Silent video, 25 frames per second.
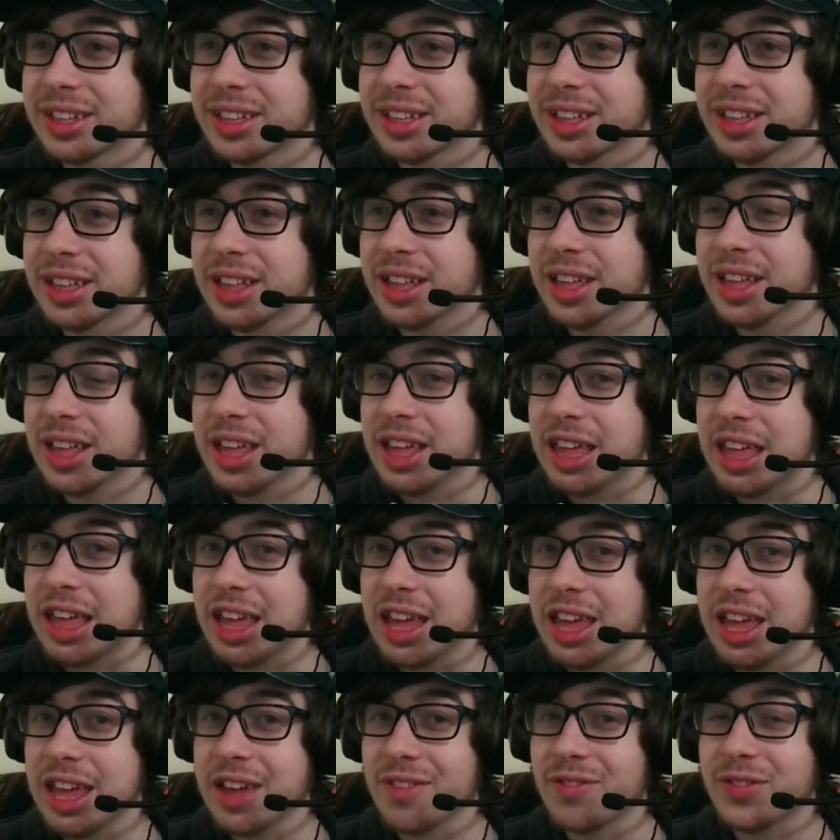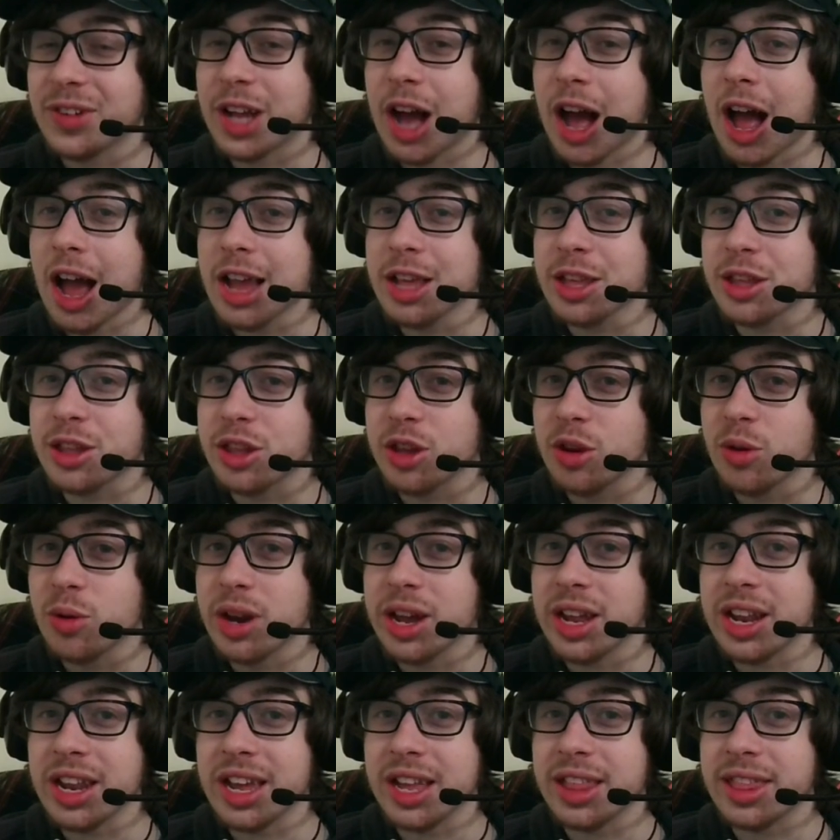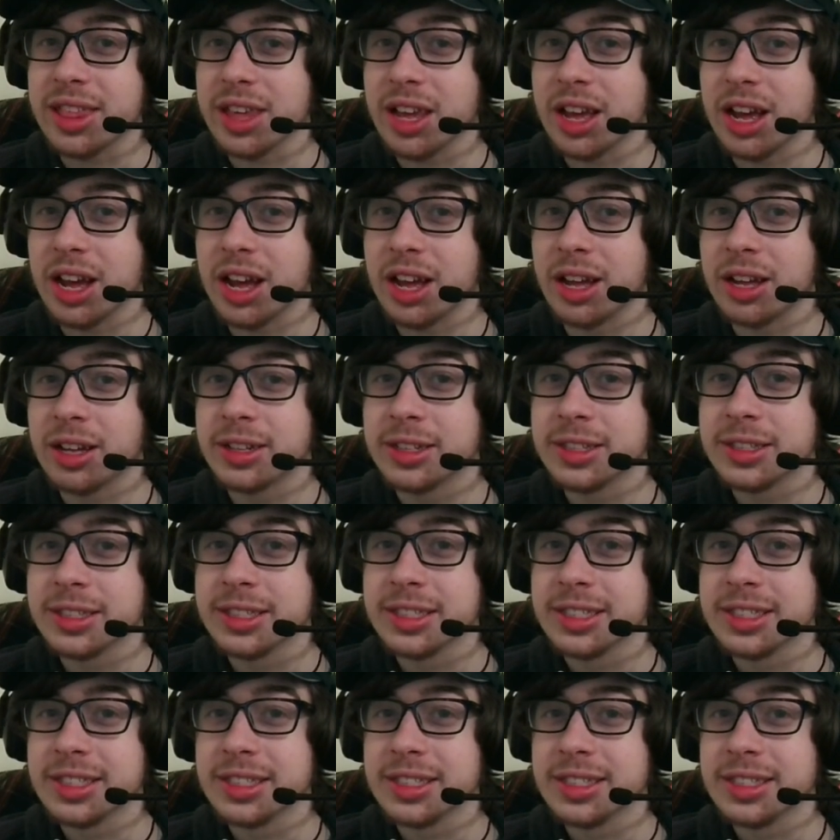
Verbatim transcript: yeah, come with me to the bathroom. If guys do it, oh, it's a. Uh,